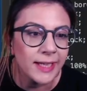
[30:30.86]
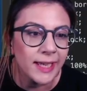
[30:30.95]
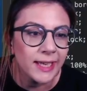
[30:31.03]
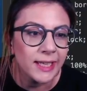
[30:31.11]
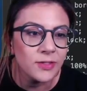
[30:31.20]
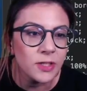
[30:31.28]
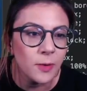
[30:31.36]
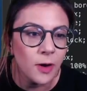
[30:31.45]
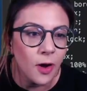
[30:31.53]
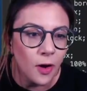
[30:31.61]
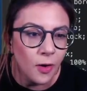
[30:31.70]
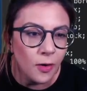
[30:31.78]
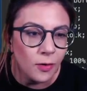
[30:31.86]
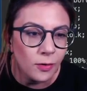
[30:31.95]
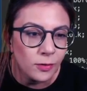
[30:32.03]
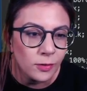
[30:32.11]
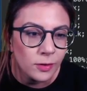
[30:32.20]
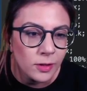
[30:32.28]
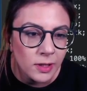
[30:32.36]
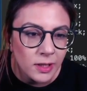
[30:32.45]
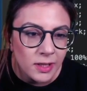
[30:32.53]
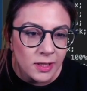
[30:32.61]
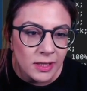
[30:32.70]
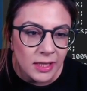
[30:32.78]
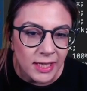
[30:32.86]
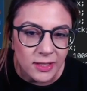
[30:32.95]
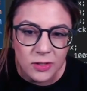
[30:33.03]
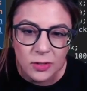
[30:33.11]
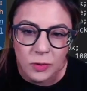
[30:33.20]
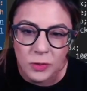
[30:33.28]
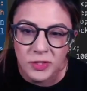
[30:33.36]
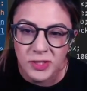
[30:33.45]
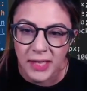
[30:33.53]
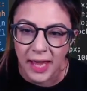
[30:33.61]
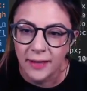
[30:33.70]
it gives you a whole like source set.